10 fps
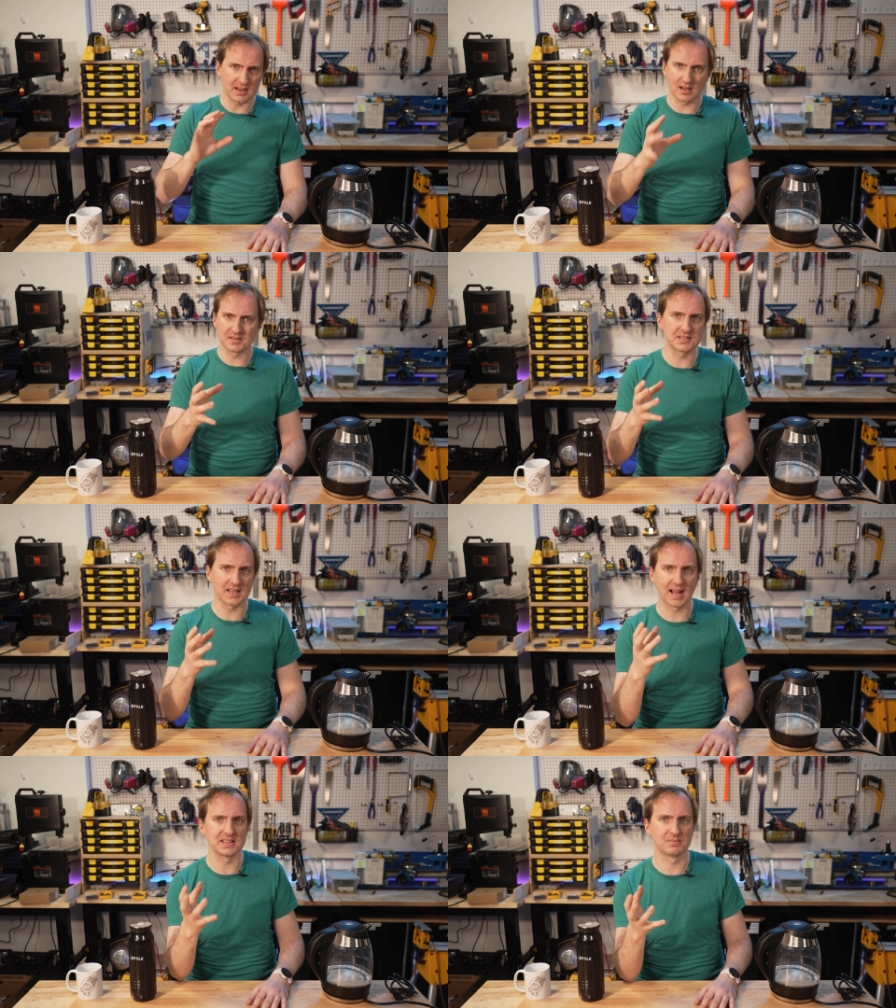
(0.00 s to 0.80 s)
of
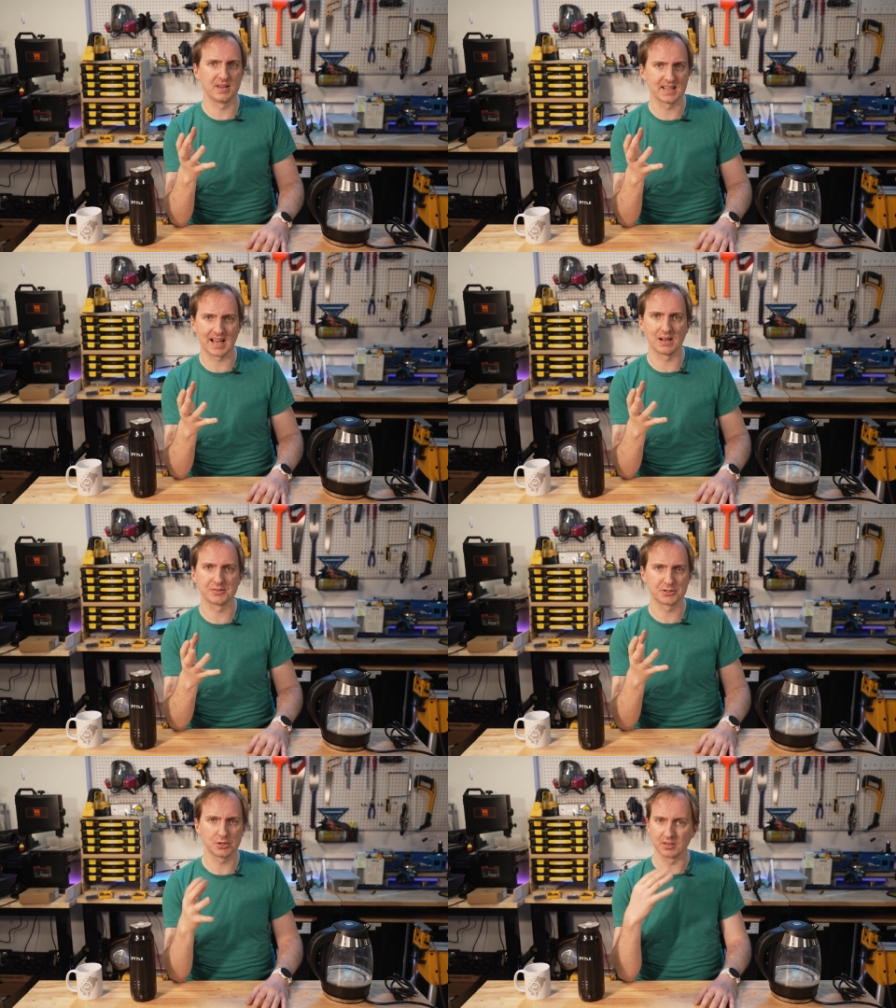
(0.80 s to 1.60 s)
understands being
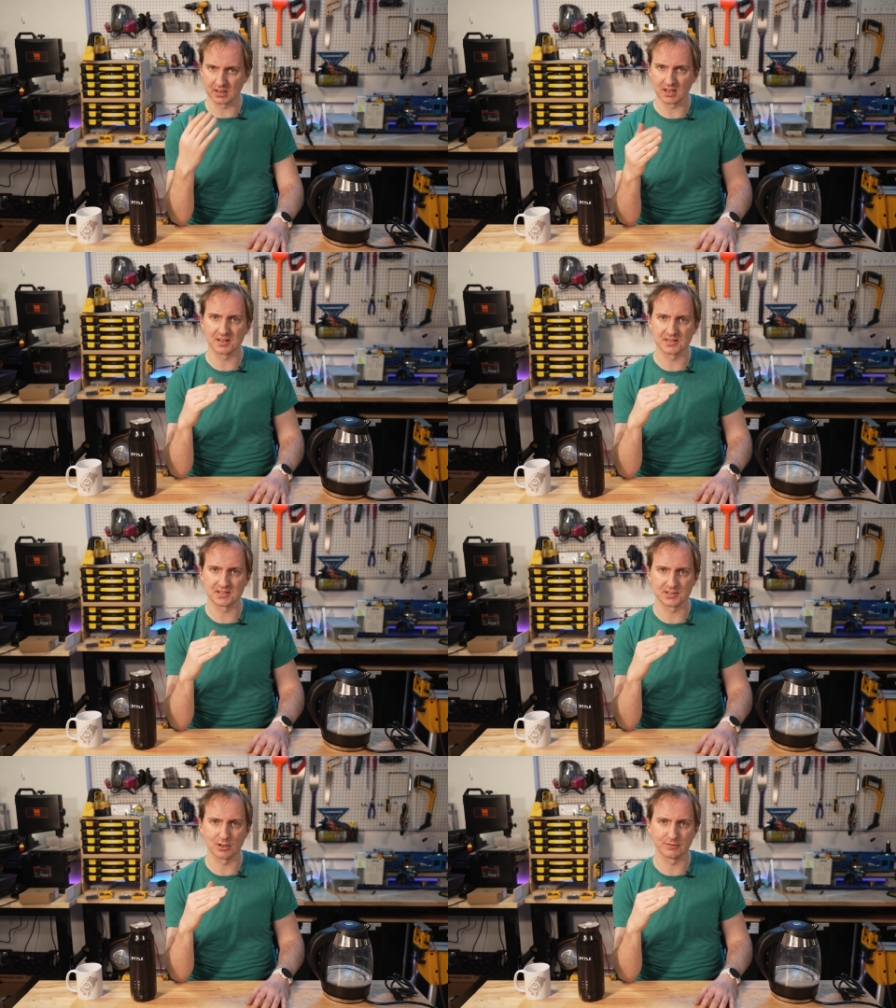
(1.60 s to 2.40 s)
altitude and cuts
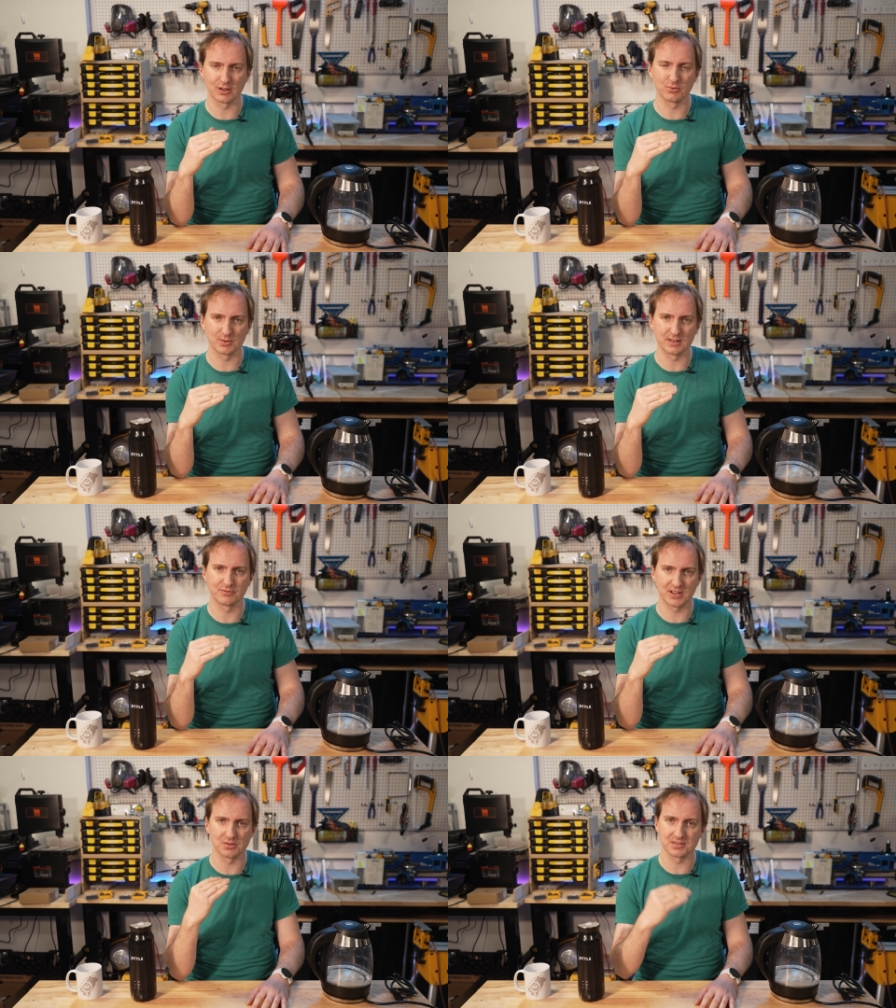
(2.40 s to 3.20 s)
itself off when it
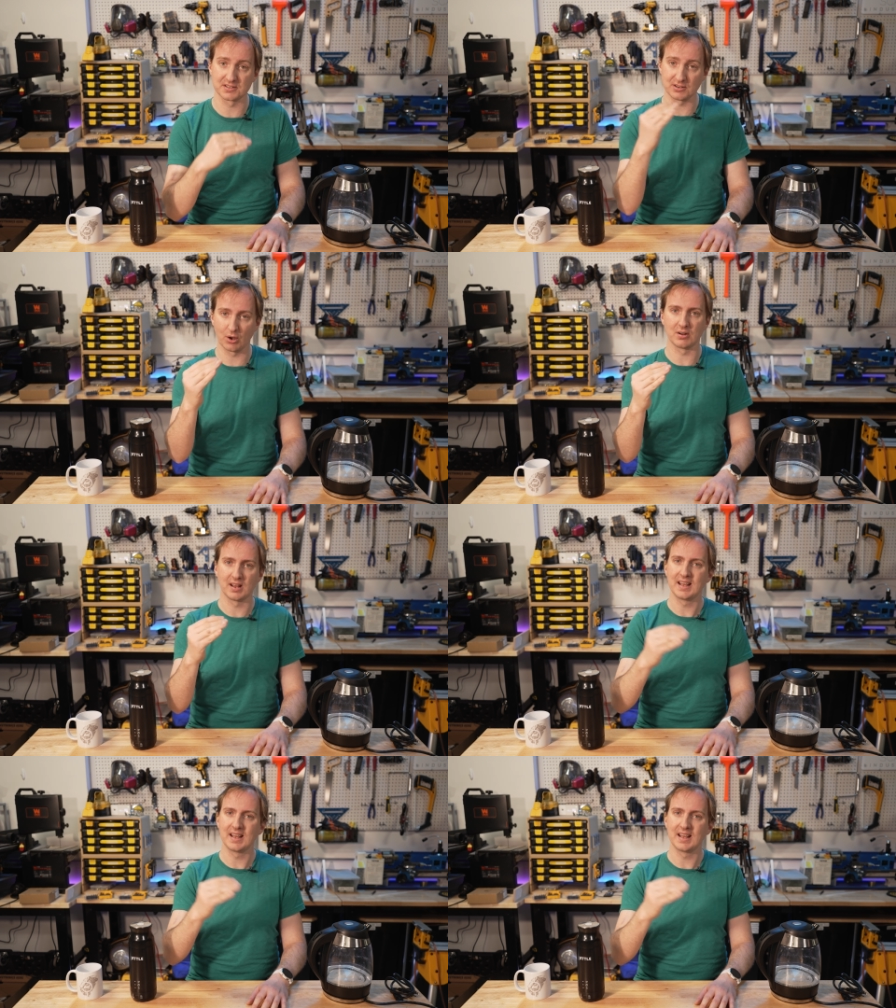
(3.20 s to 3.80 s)
feels it's not